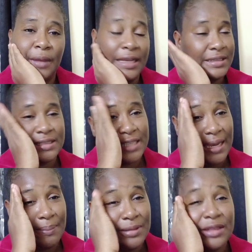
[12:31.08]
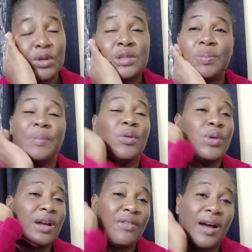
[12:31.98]
It's the same. Those people
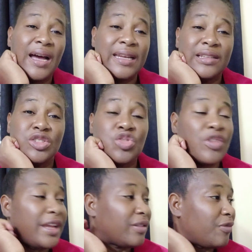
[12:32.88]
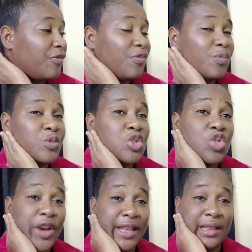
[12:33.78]
would have gone straight
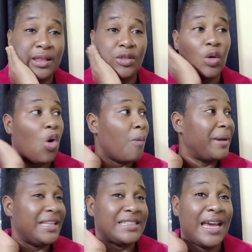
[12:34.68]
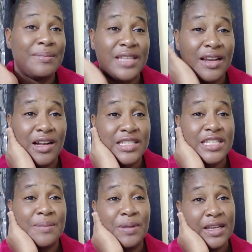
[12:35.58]
to how many times they call
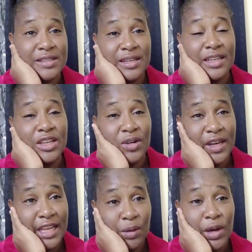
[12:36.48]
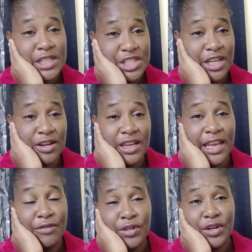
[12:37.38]
CPS on the young lady while she on her
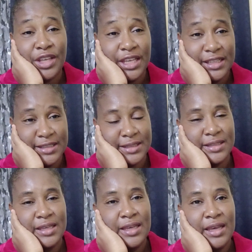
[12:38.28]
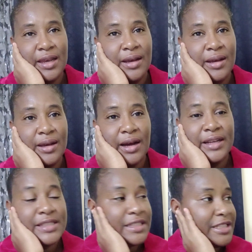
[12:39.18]
live with her kids.
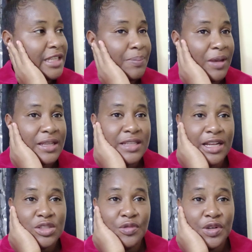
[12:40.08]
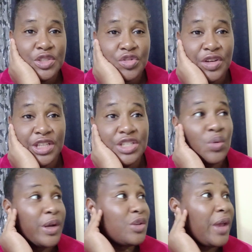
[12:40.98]
Until CPS got so frustrated. She
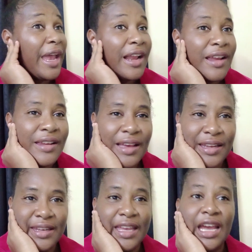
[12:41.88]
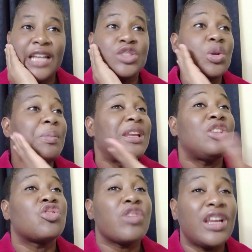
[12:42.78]
went to England the other day and somebody
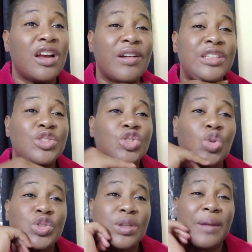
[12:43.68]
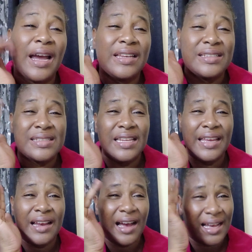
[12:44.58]
trailed her and threw some kind of
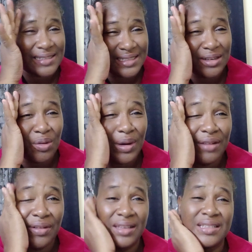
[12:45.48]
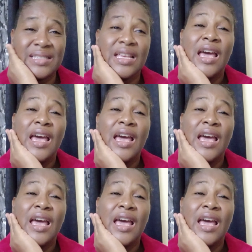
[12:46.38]
silic acid or whatever it is